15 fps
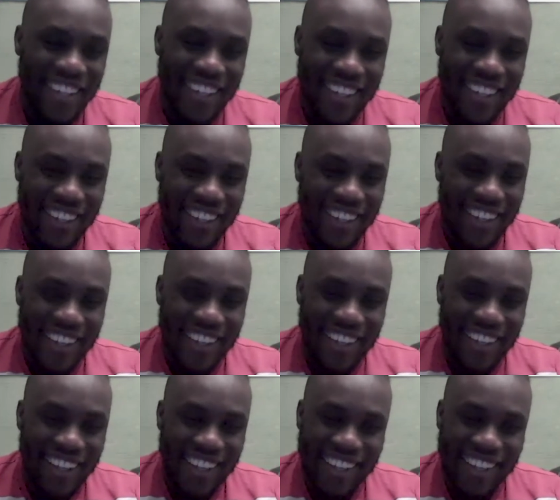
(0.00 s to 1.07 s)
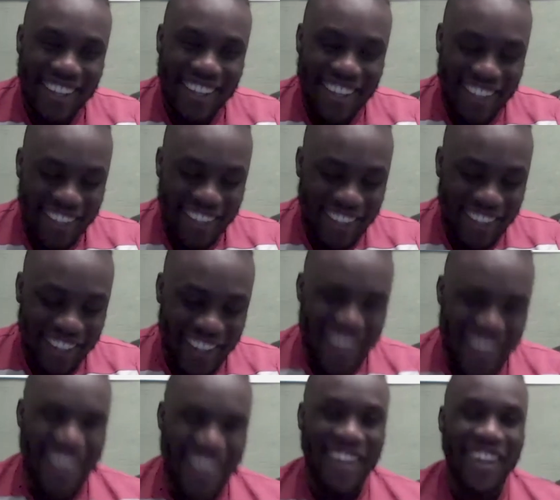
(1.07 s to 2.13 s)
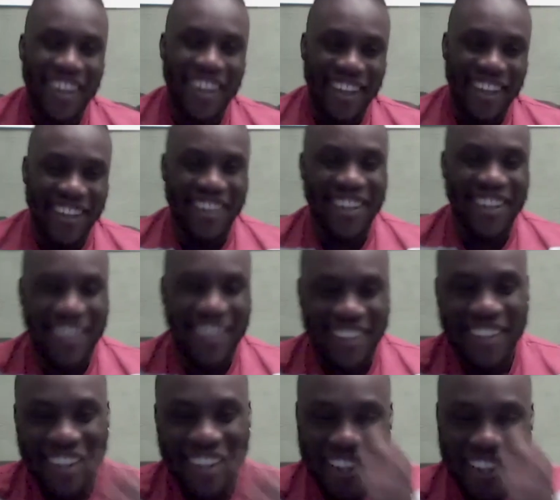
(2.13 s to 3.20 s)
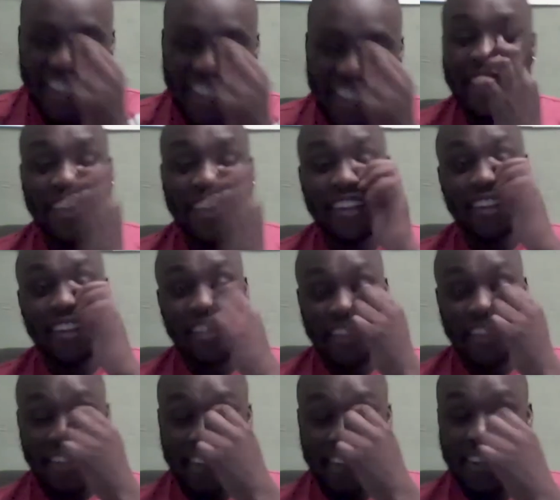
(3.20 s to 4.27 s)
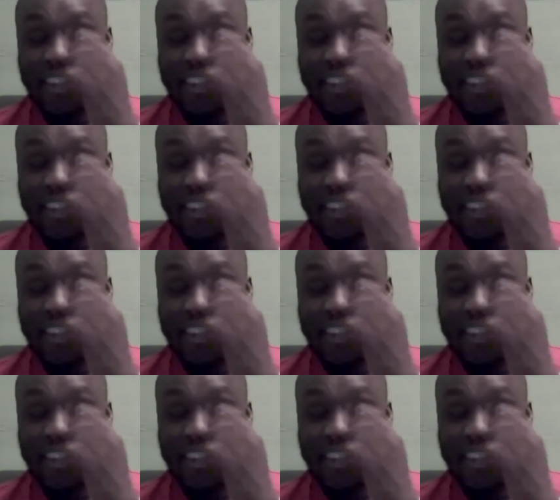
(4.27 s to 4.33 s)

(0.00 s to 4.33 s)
Nah, I ain't trying to listen to it. I don't know, bro. Like, I don't